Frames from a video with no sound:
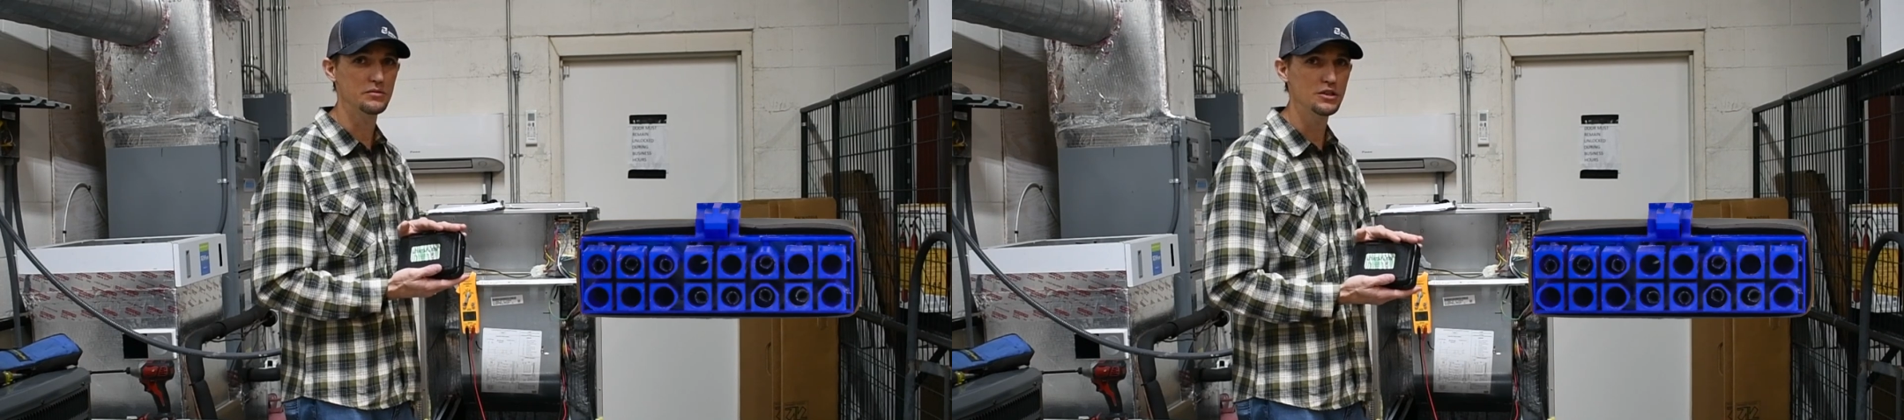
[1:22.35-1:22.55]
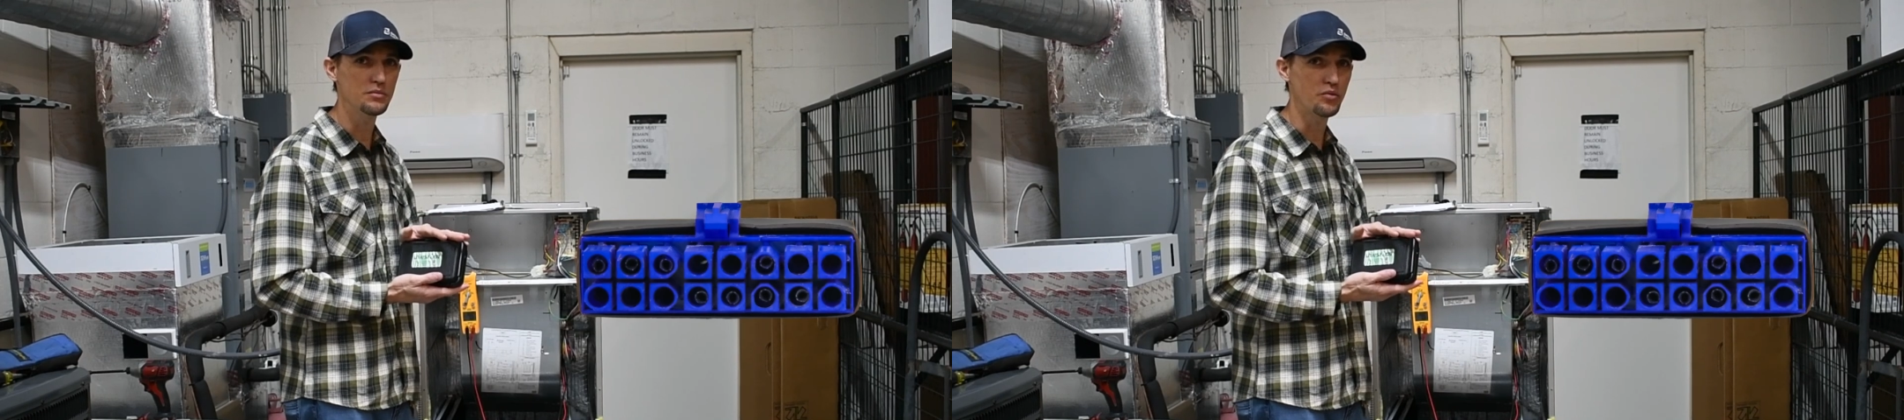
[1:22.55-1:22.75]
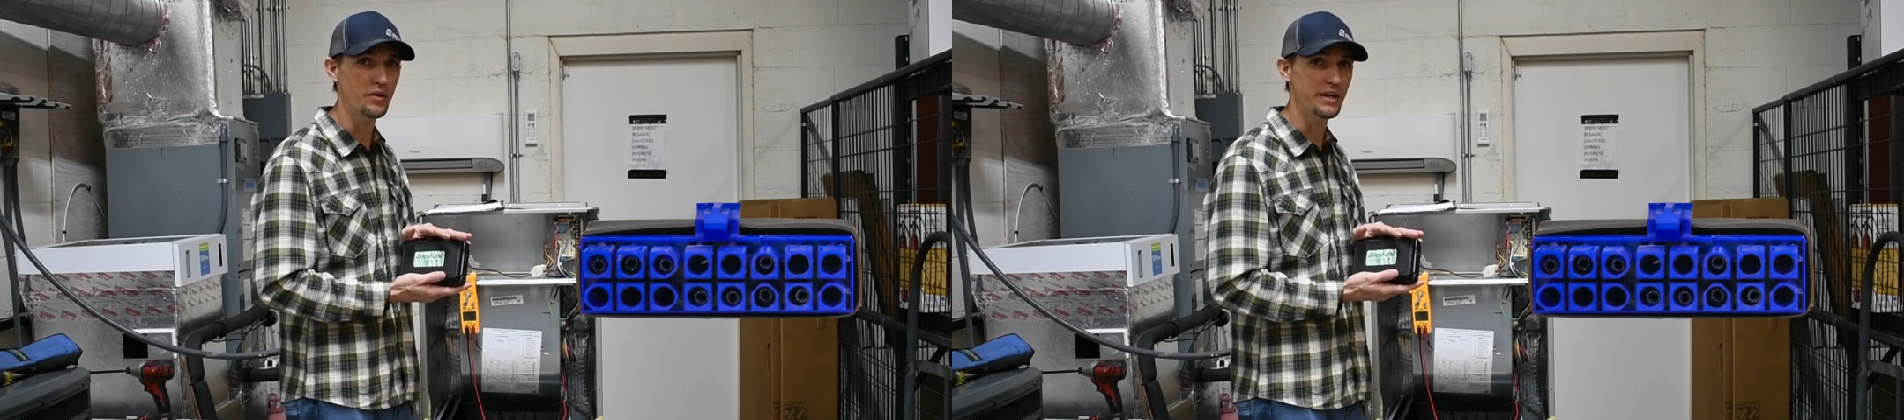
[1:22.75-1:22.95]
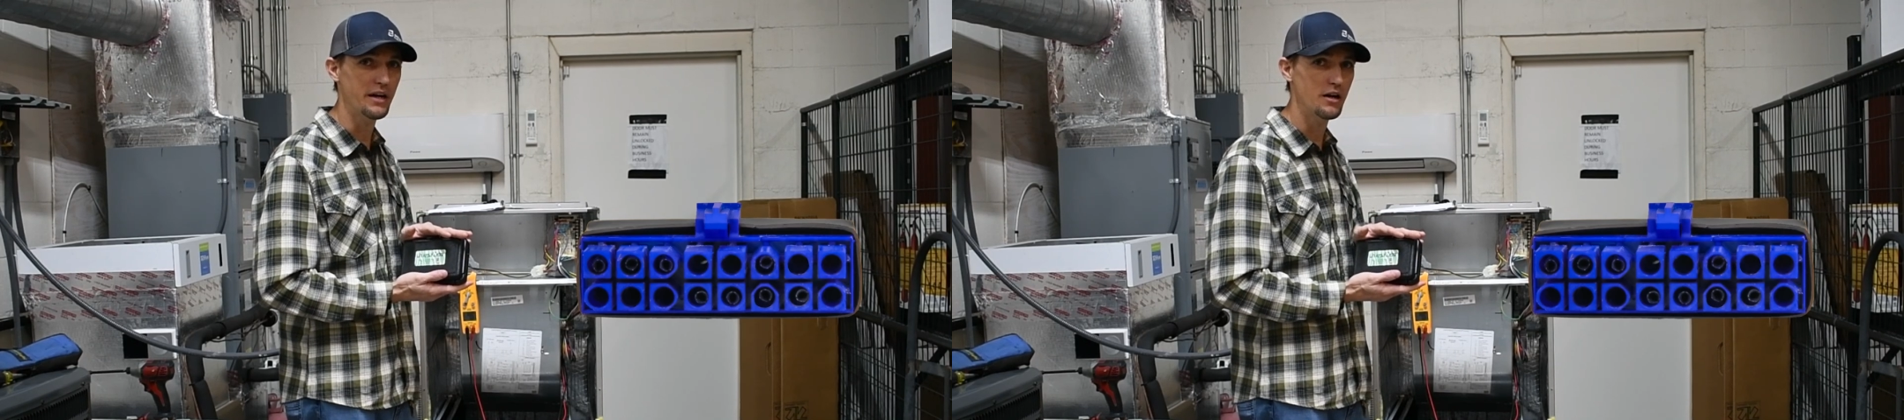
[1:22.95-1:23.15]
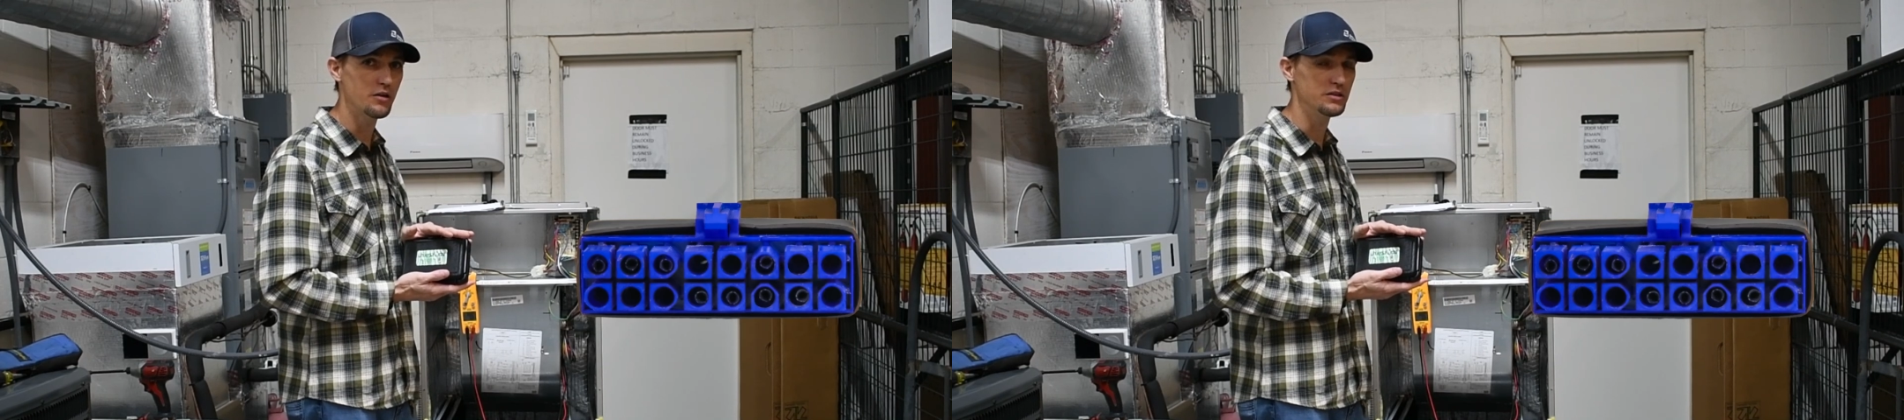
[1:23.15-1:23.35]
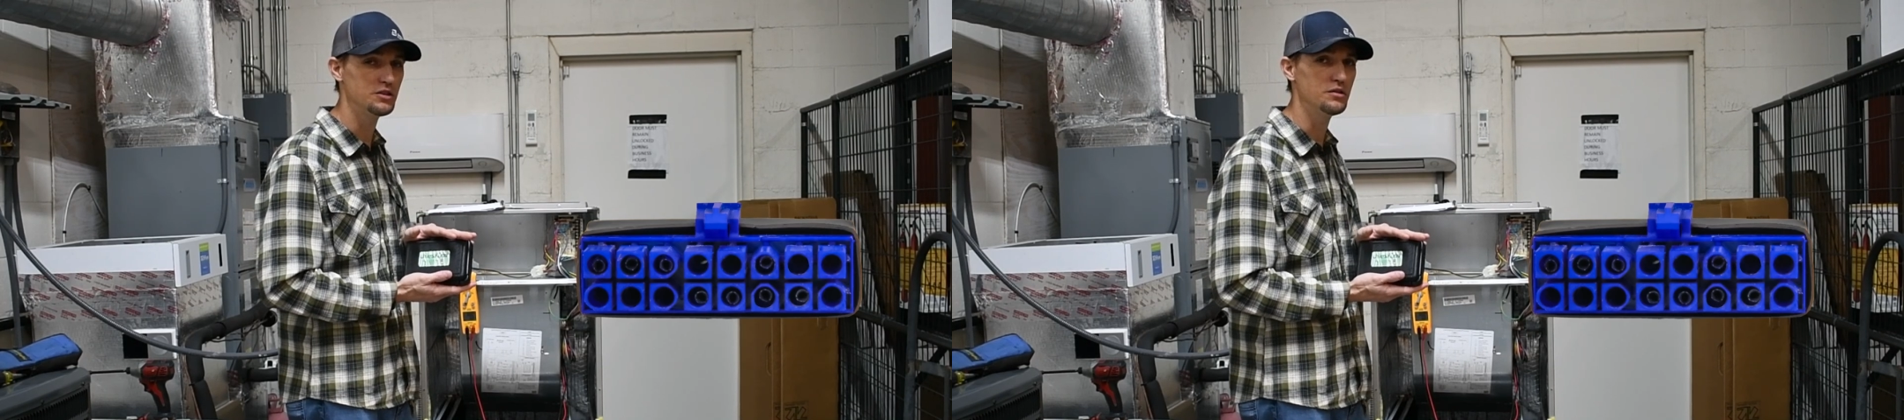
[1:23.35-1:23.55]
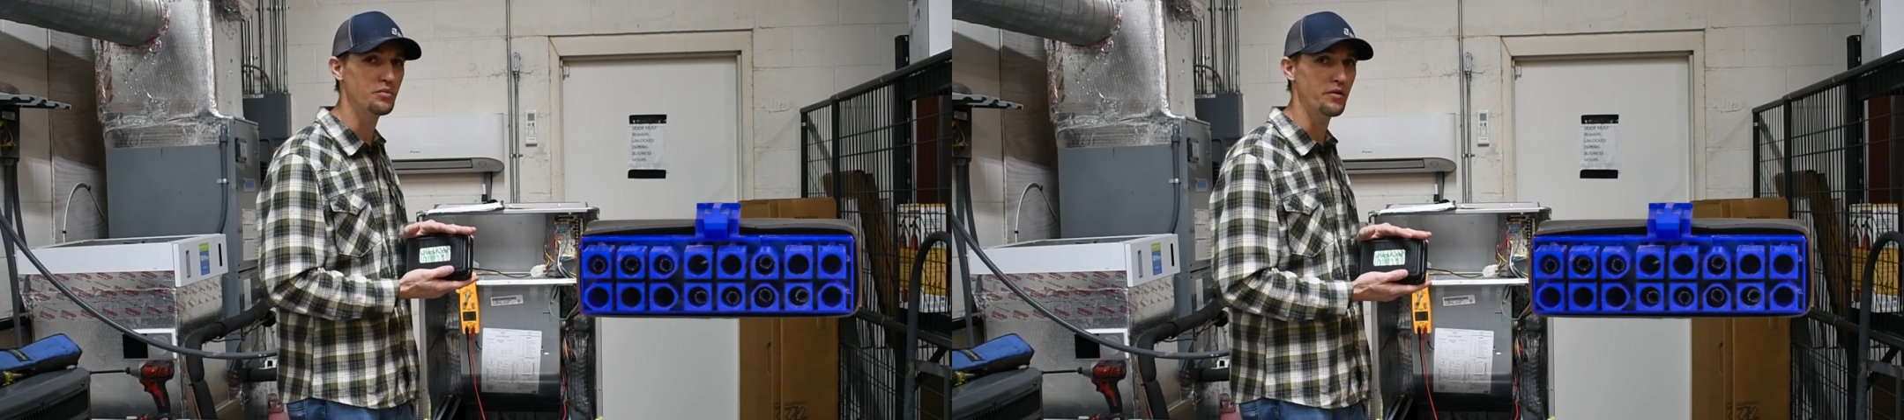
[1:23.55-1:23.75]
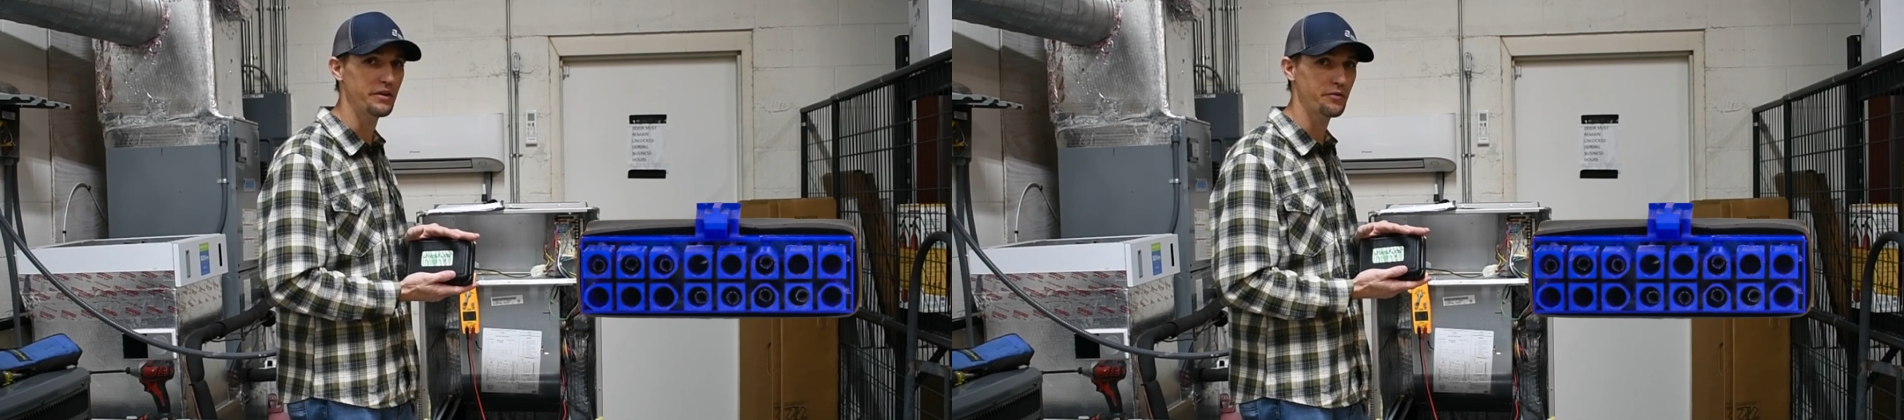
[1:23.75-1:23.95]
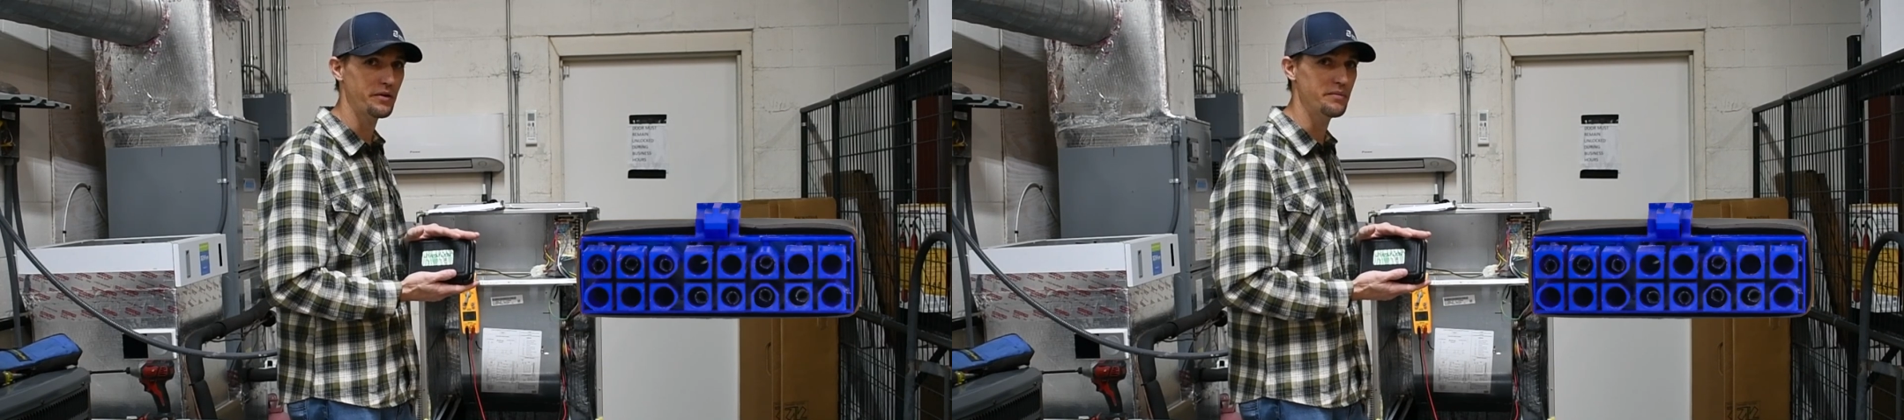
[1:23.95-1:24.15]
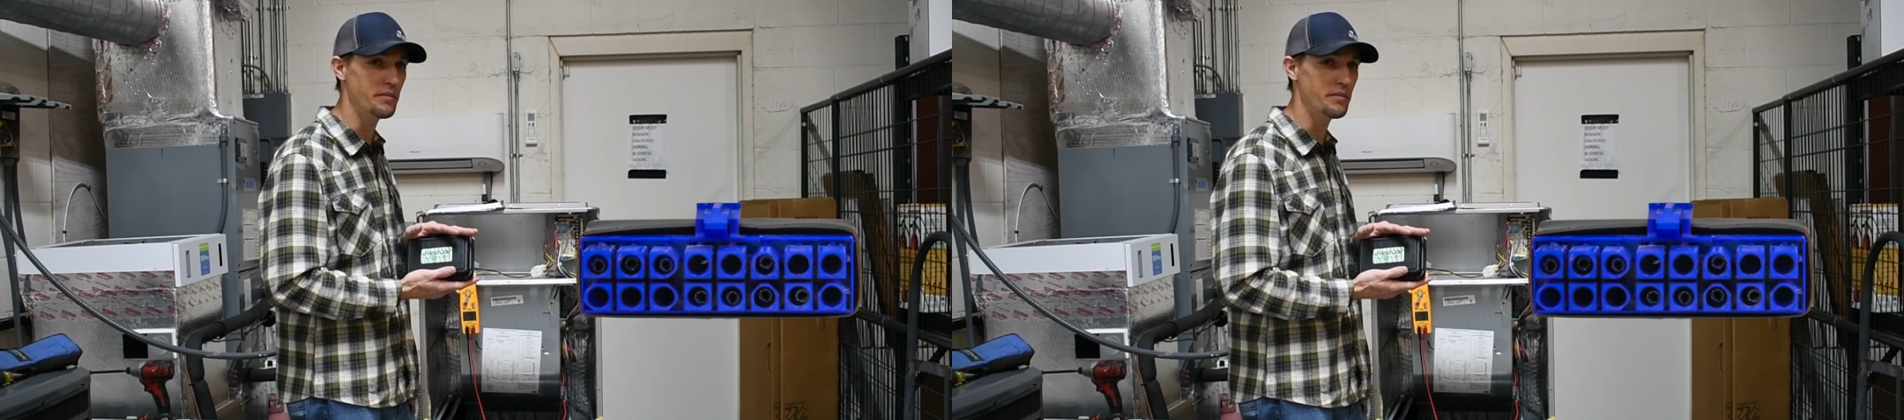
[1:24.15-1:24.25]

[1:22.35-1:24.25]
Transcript: 2.0 and 2.3